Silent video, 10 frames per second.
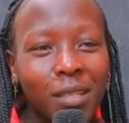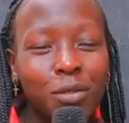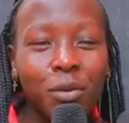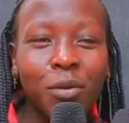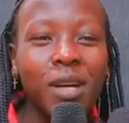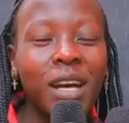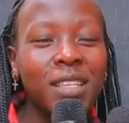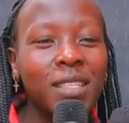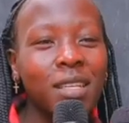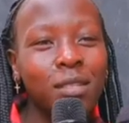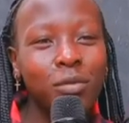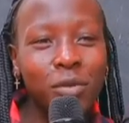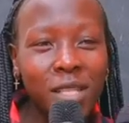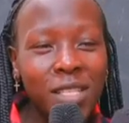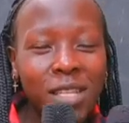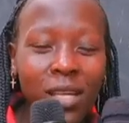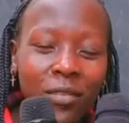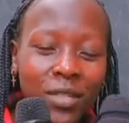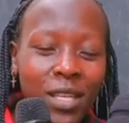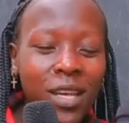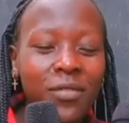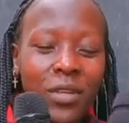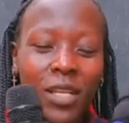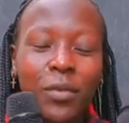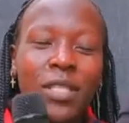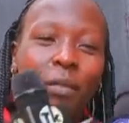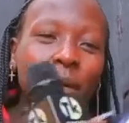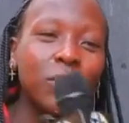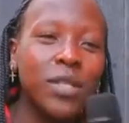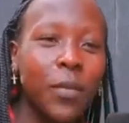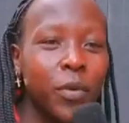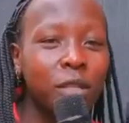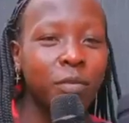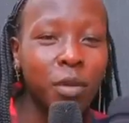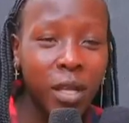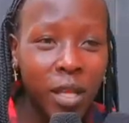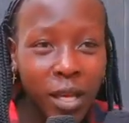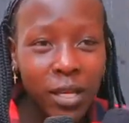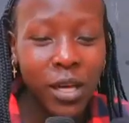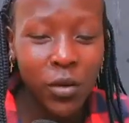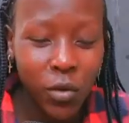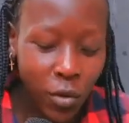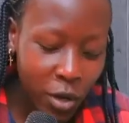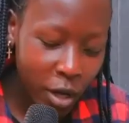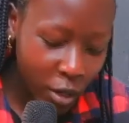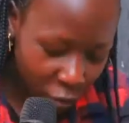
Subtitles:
So guys, let's do this. And I've said, venye nimesema tu support brother ya Danko.